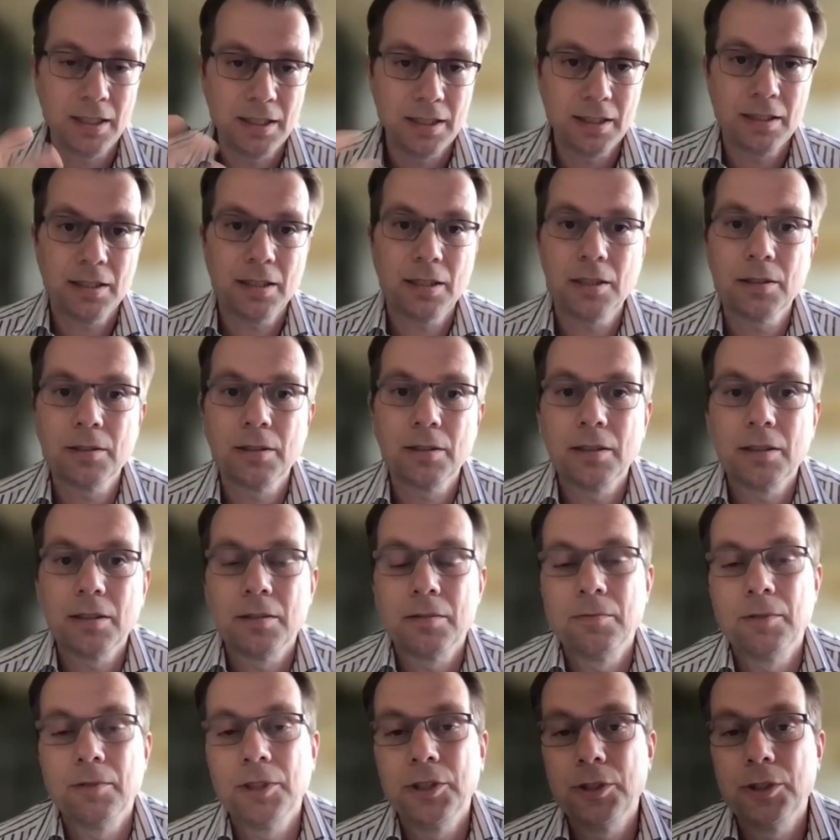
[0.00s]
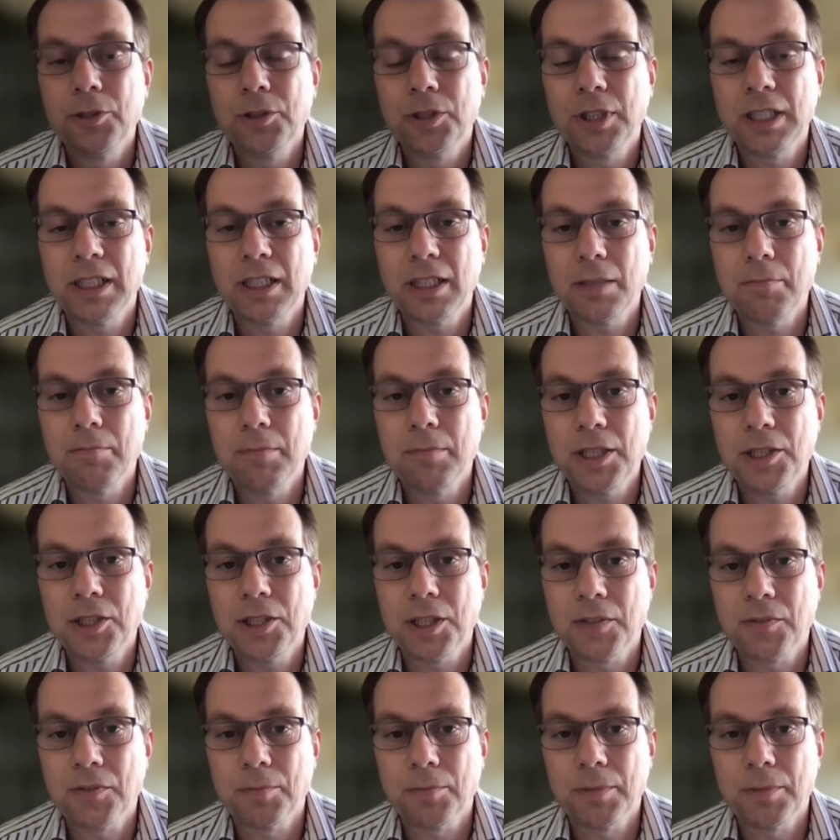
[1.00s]
you know, reducing emissions
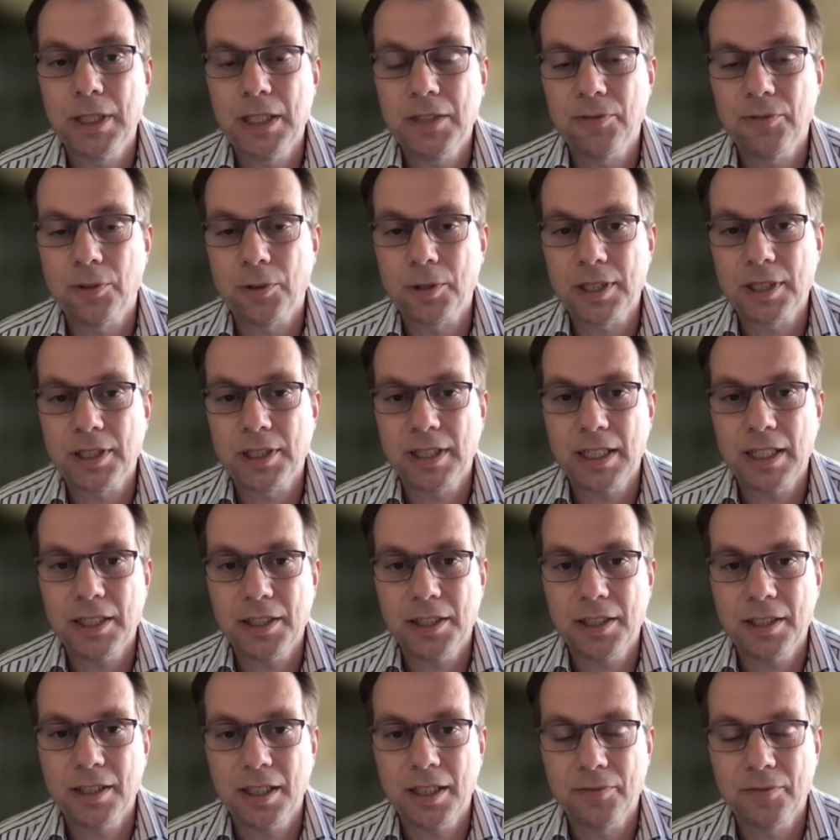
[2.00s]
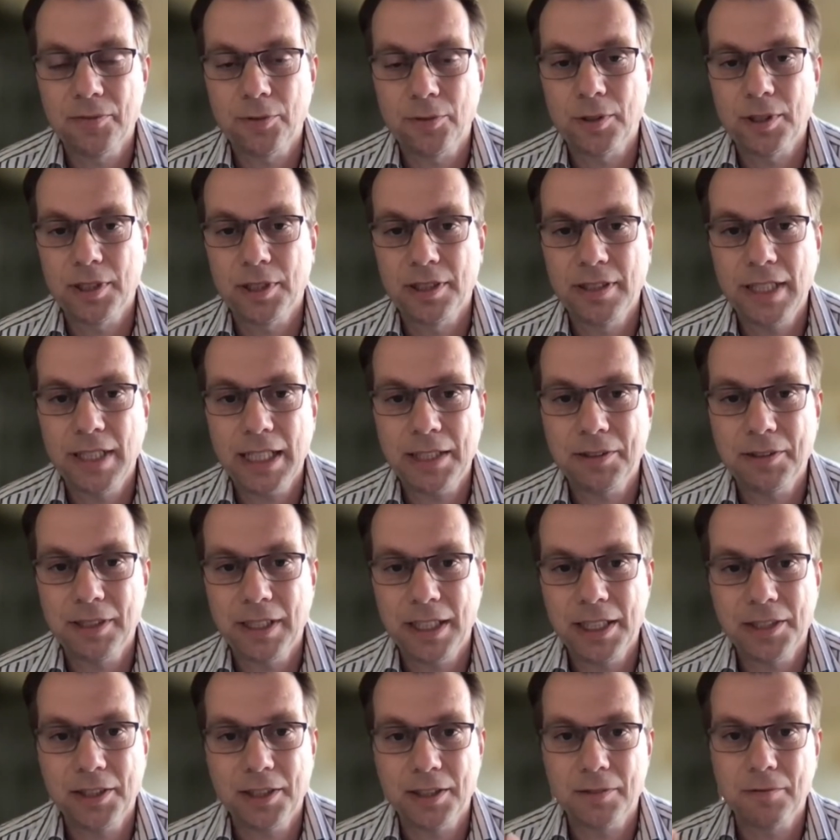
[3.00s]
from deforestation and forest
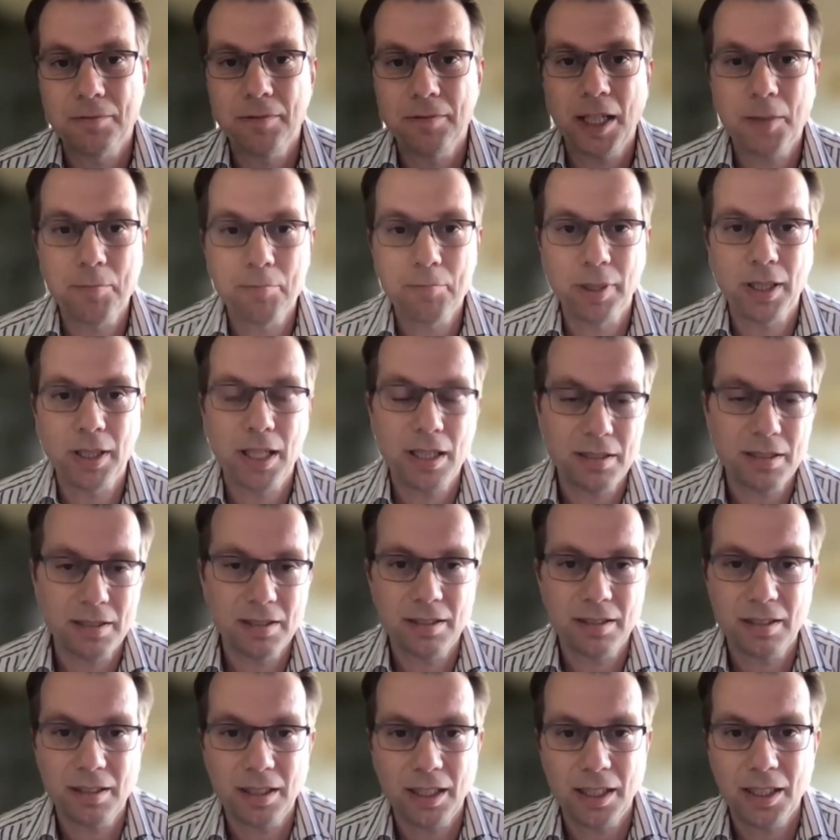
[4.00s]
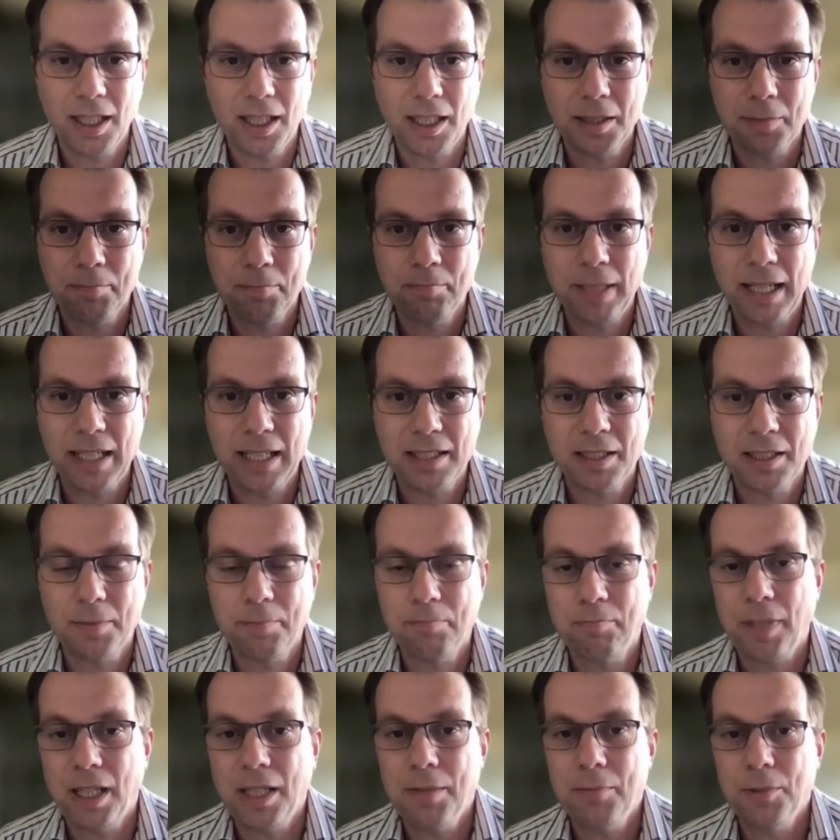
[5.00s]
degradation, REDD plus, and, and P E S
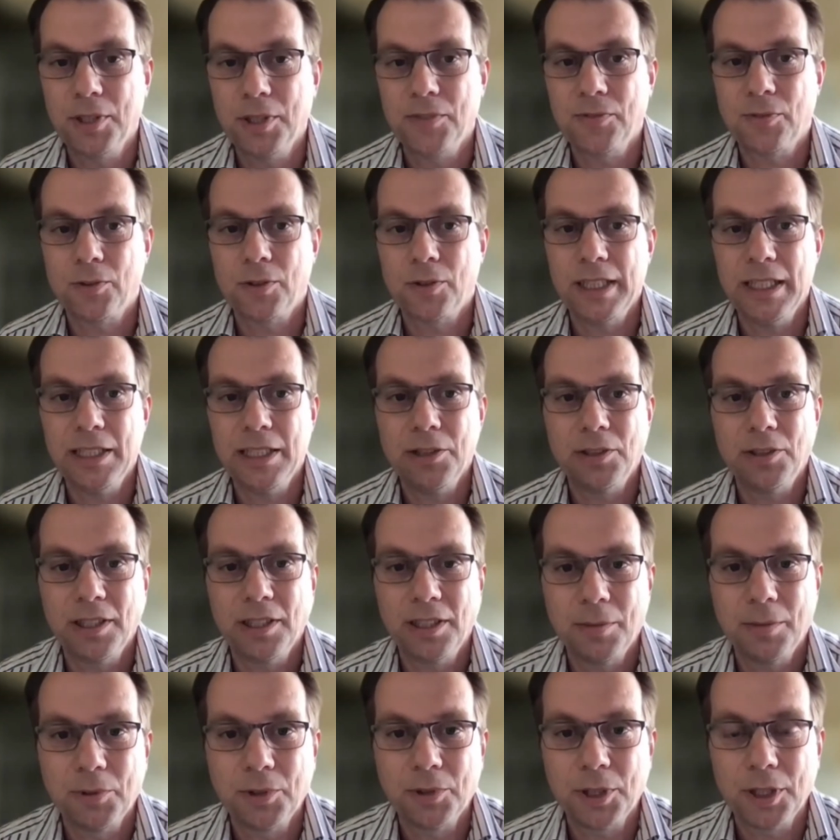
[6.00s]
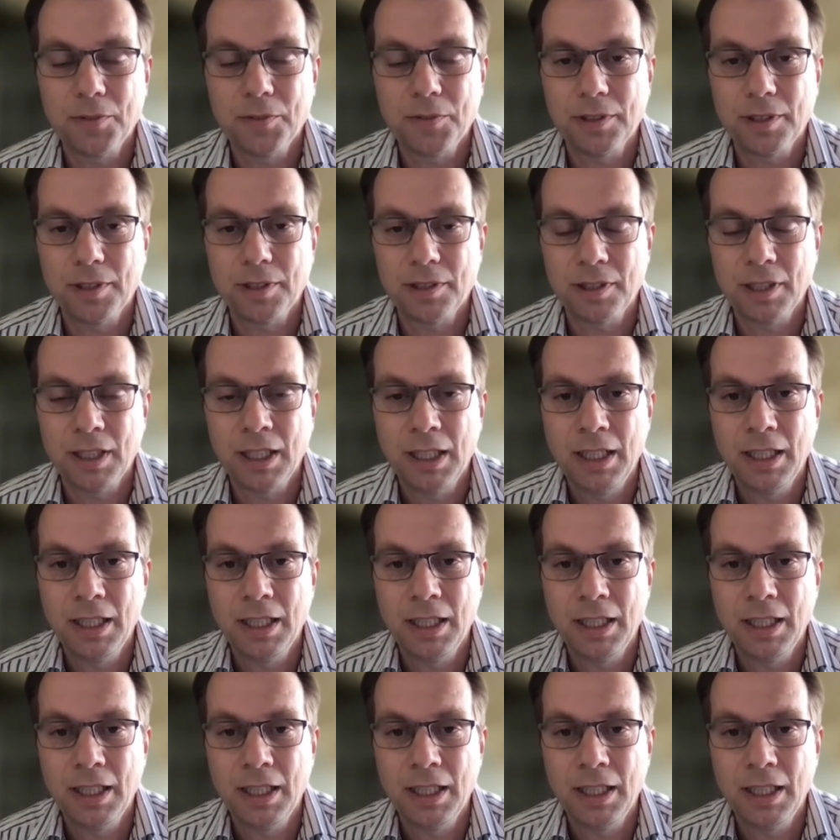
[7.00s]
payments for ecosystem services.